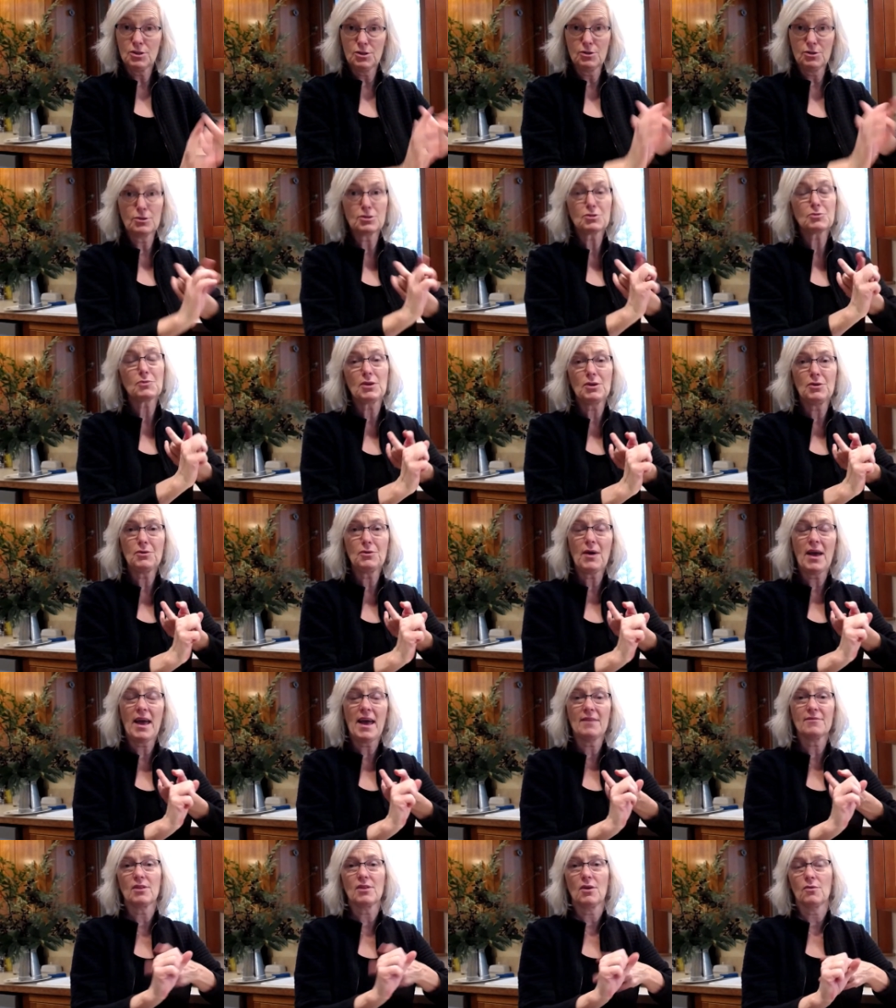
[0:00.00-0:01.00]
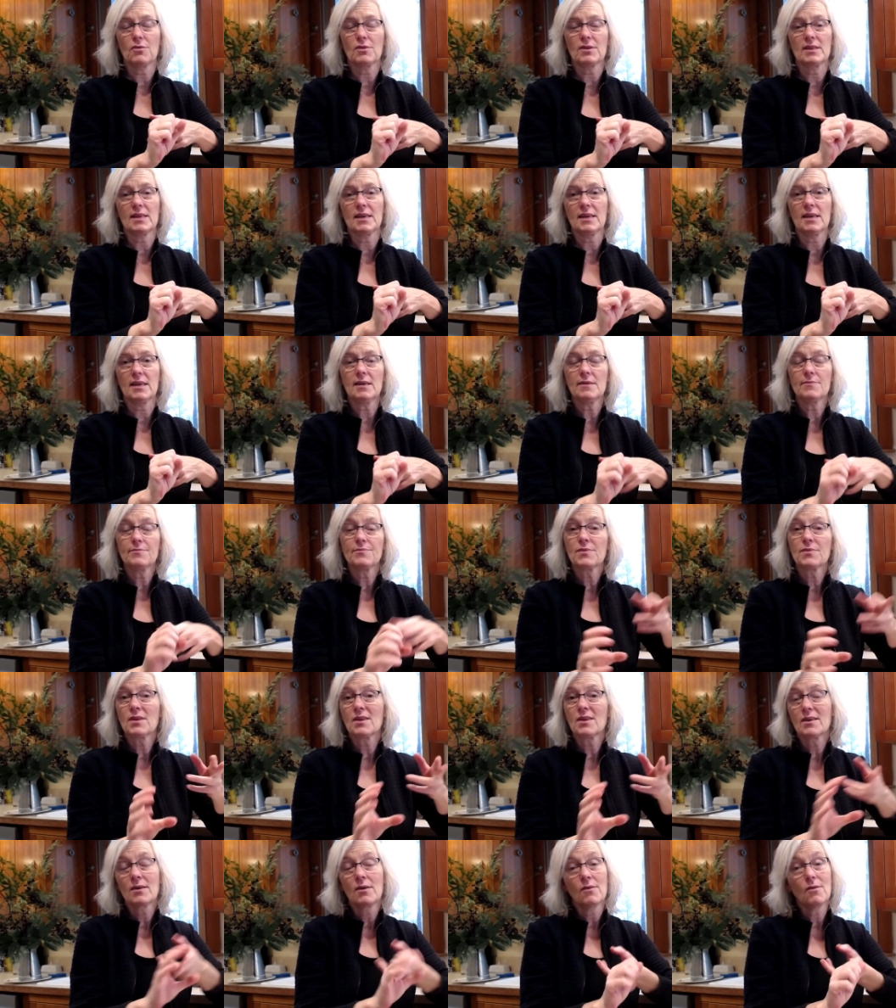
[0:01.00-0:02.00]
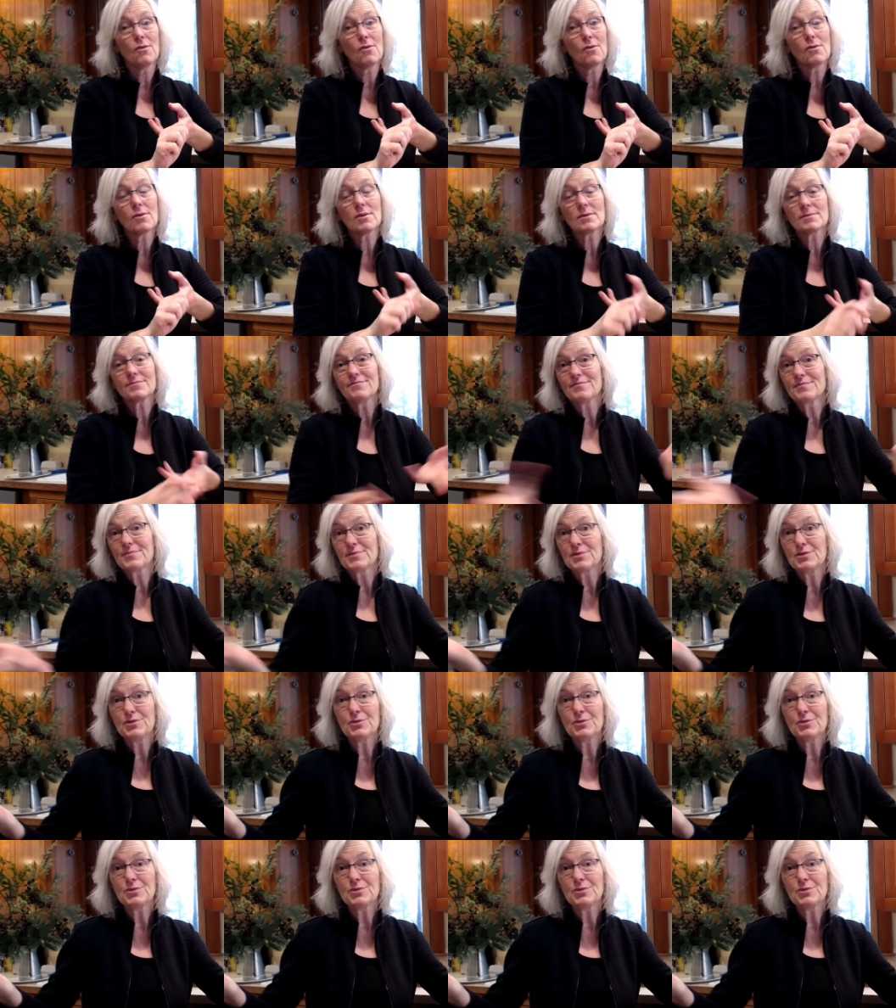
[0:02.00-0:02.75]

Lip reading: use what you have locally, or